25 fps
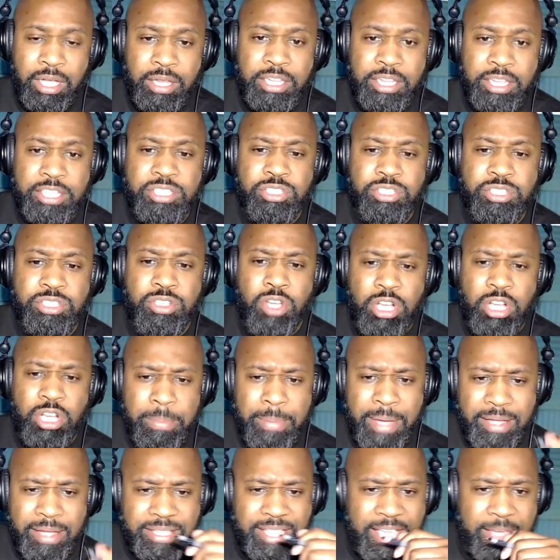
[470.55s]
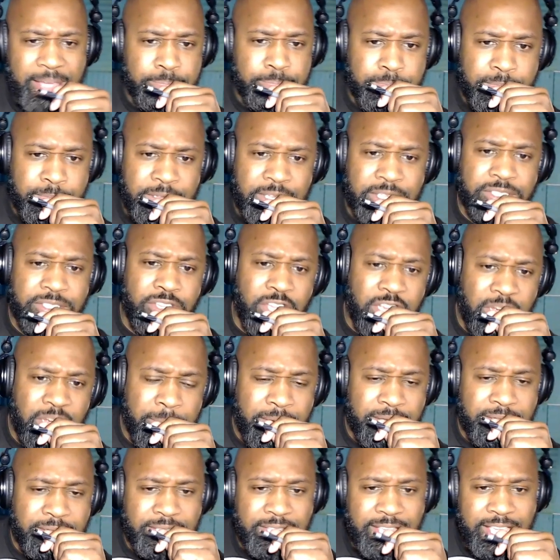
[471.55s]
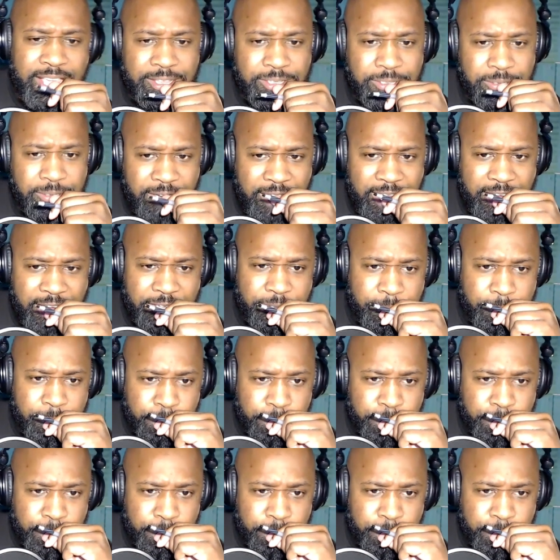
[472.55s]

talk about that. Let's talk about the Castle Doctrine.